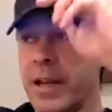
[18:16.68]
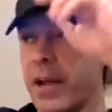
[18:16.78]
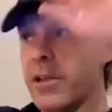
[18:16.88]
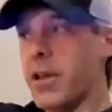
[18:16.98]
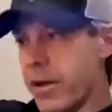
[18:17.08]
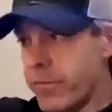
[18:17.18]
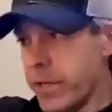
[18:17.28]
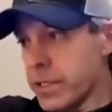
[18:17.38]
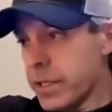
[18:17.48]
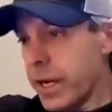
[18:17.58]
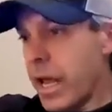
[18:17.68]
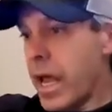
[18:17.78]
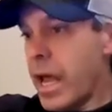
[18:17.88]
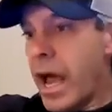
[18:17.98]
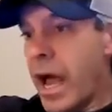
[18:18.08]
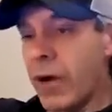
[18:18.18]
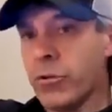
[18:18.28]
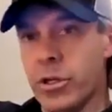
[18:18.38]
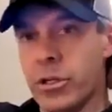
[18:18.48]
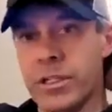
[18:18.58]
Now you have this, like,
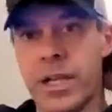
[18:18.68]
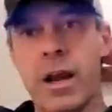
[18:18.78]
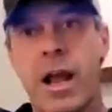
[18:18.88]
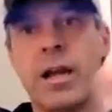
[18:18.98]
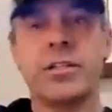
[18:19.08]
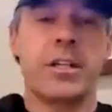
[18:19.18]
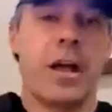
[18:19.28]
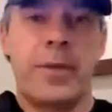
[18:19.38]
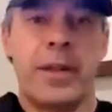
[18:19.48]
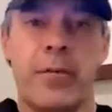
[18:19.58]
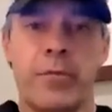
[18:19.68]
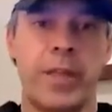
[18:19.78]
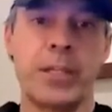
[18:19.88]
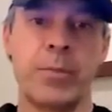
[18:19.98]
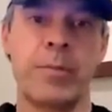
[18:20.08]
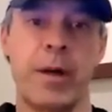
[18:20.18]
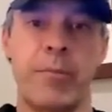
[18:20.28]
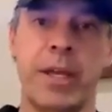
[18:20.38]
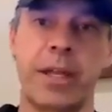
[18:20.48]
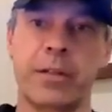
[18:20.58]
because that's been my
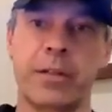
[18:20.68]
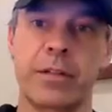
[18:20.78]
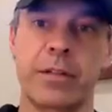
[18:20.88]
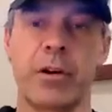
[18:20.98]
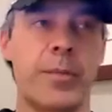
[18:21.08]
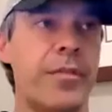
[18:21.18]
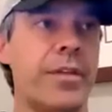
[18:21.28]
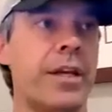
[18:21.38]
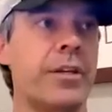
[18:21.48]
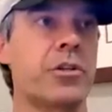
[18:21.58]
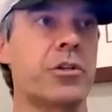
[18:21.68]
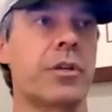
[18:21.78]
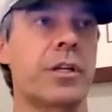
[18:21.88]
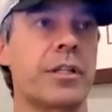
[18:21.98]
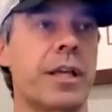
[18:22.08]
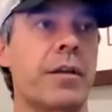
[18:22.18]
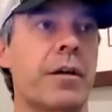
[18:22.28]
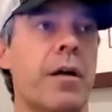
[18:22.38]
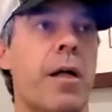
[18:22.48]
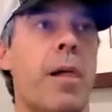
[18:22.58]
biggest concern about the industry, is
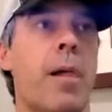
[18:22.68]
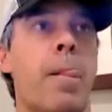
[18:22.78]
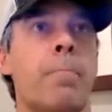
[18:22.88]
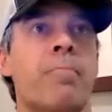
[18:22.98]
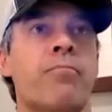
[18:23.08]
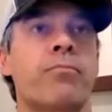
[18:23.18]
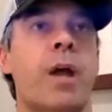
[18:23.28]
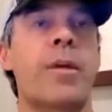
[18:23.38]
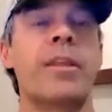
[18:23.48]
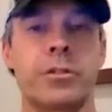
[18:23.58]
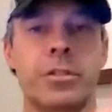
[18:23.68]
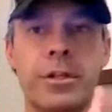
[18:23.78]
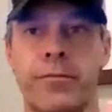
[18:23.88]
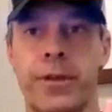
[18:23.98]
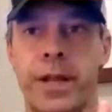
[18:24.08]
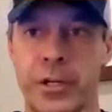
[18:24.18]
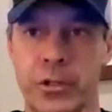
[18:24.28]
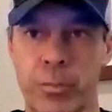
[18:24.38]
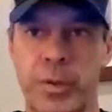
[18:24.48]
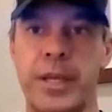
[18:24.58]
like there's the
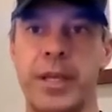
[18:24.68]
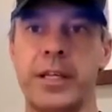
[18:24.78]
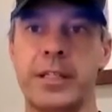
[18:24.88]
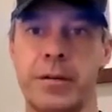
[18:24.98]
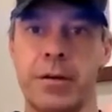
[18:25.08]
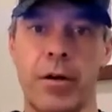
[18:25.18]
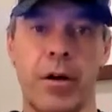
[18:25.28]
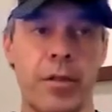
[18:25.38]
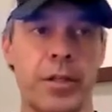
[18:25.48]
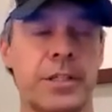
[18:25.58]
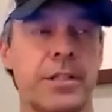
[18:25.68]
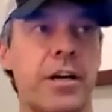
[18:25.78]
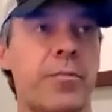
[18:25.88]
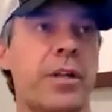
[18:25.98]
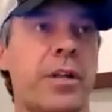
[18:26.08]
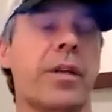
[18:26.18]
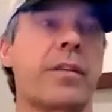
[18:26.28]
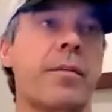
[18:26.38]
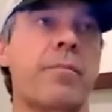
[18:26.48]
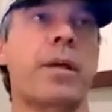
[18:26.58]
financial piece and all this stuff, but it's like
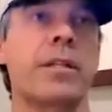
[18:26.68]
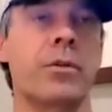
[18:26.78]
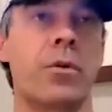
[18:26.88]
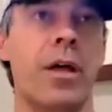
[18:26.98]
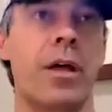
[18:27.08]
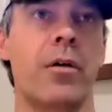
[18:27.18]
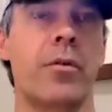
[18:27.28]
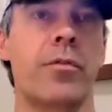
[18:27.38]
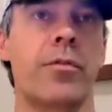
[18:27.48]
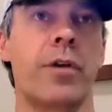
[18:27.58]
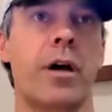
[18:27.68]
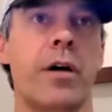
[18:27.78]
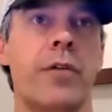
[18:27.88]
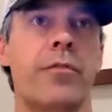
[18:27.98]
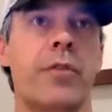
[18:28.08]
the mental health of